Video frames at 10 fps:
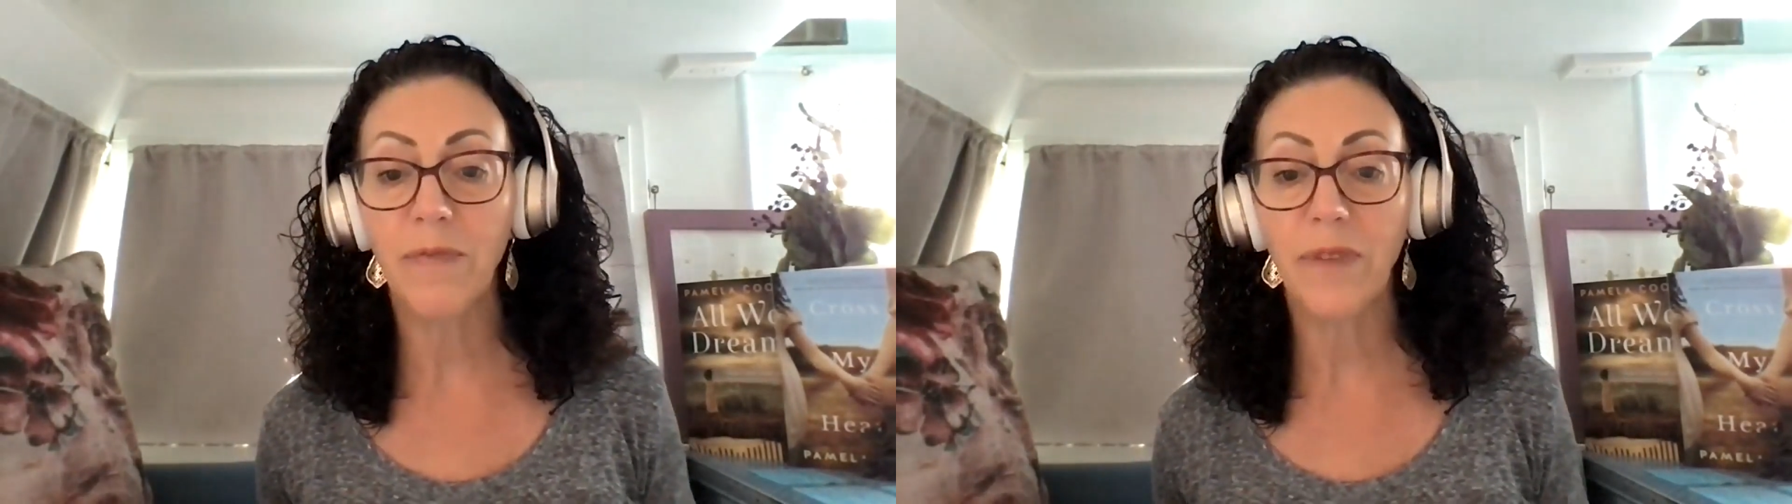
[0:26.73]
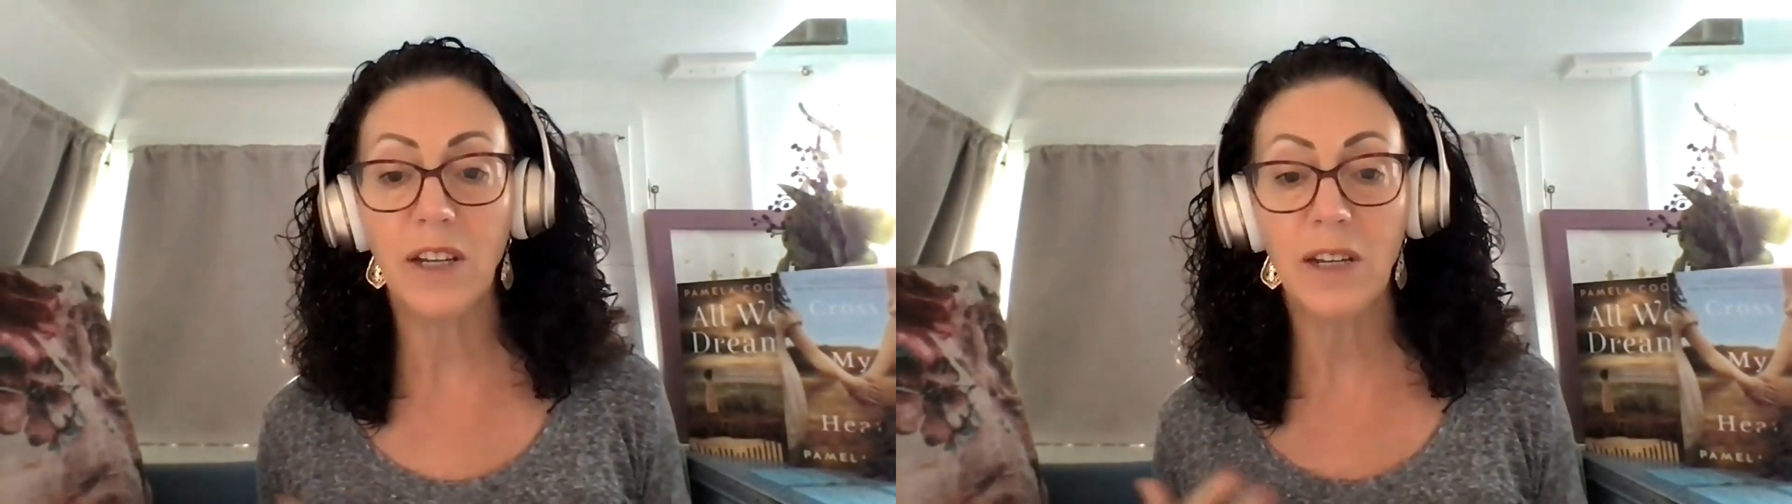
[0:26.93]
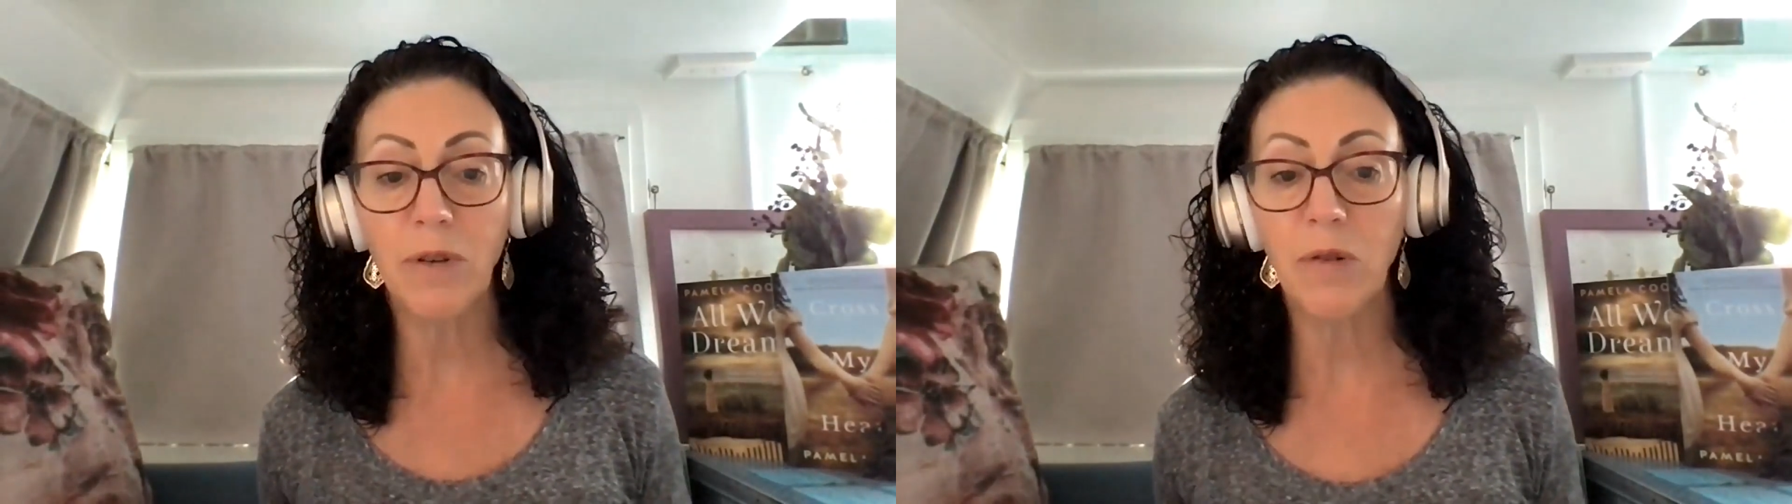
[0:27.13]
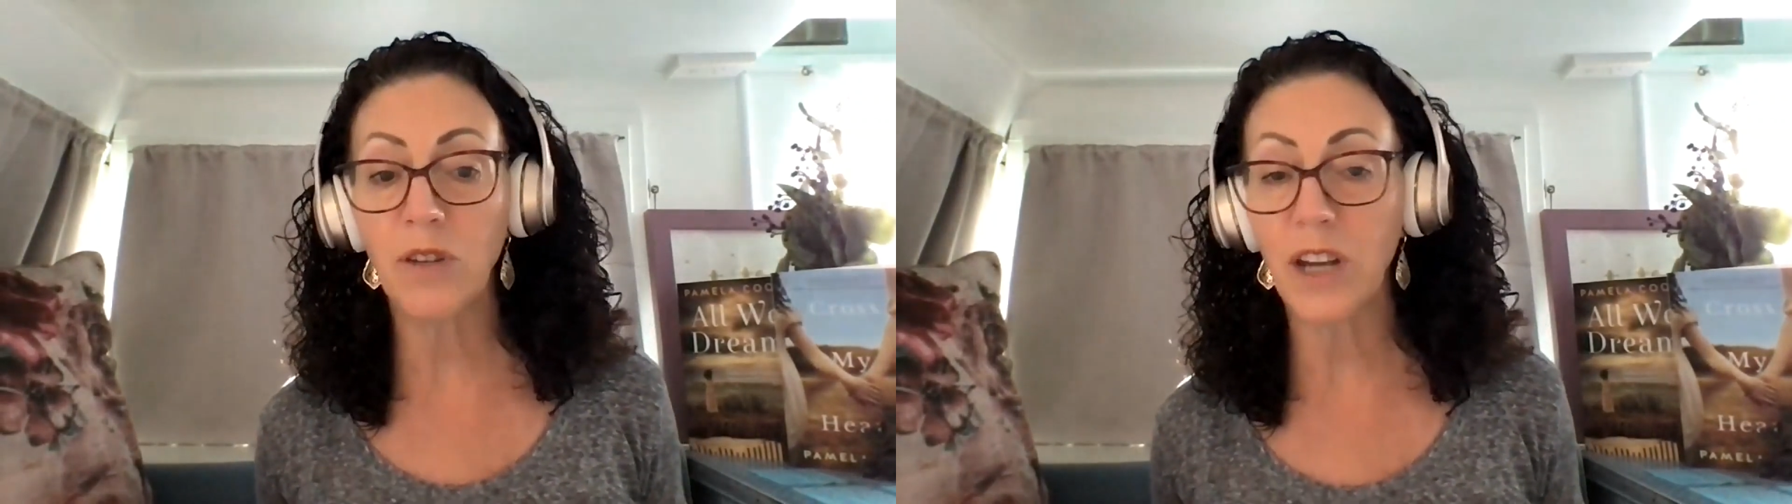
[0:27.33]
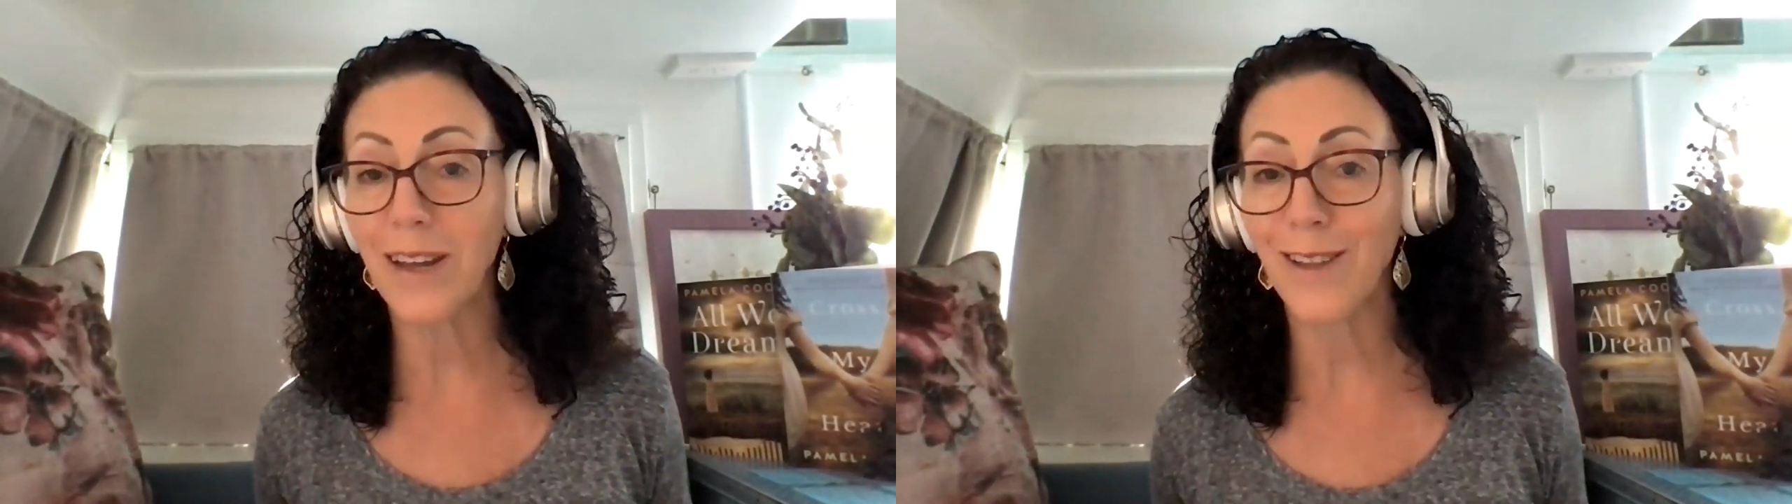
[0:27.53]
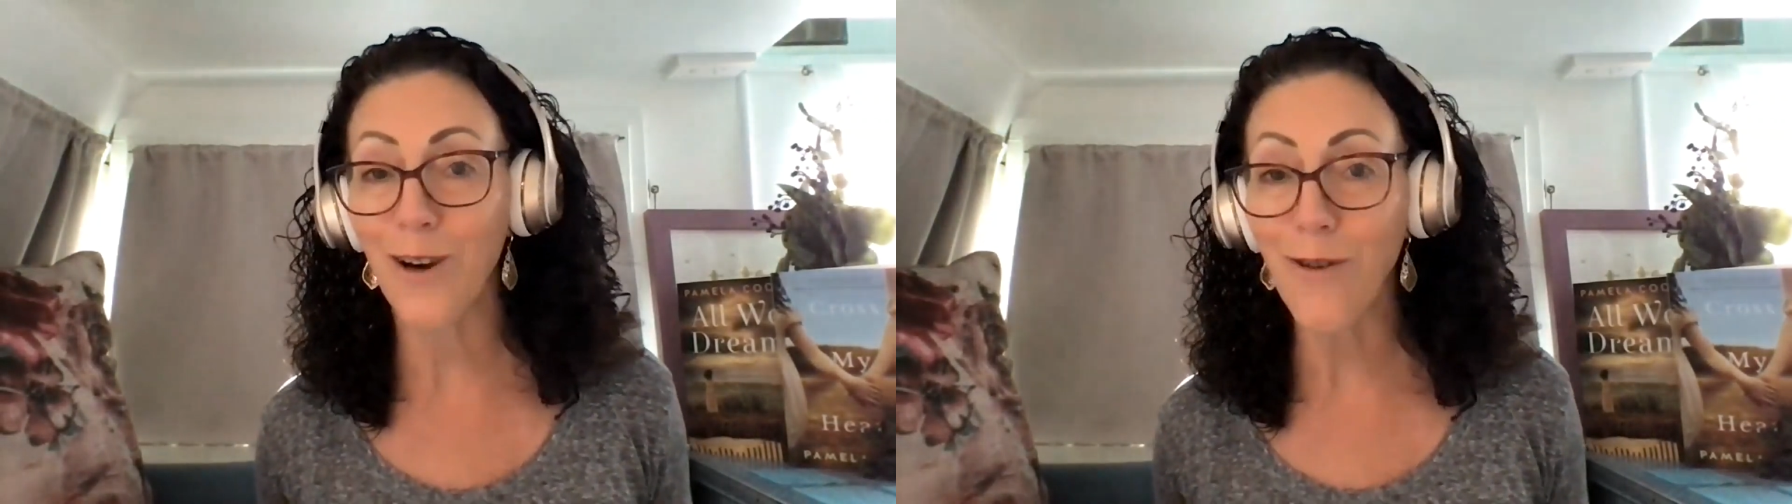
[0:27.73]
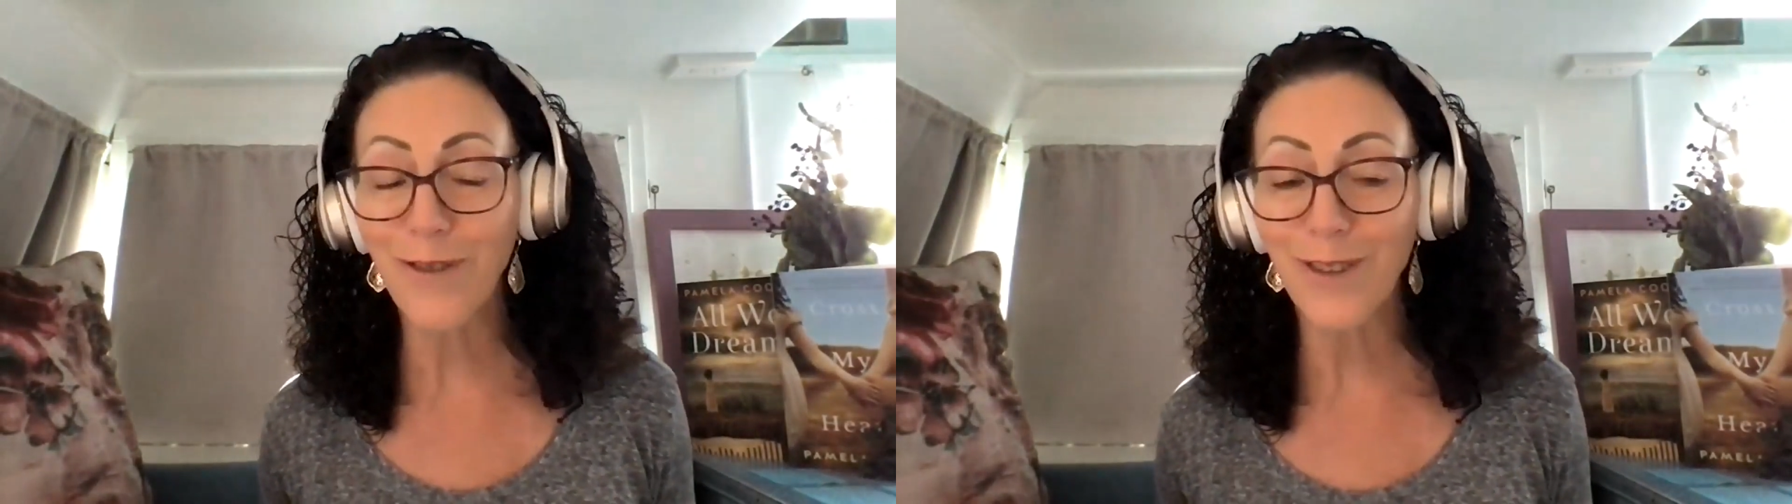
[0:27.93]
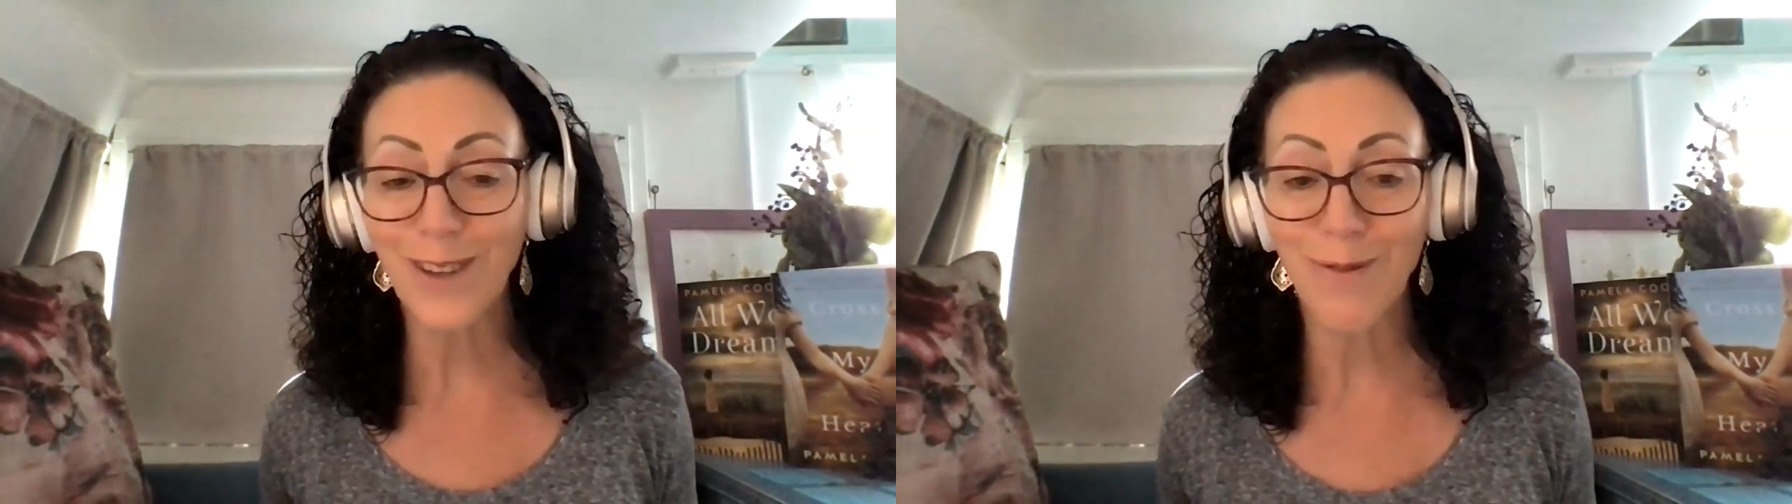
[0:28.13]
a typical day at the office,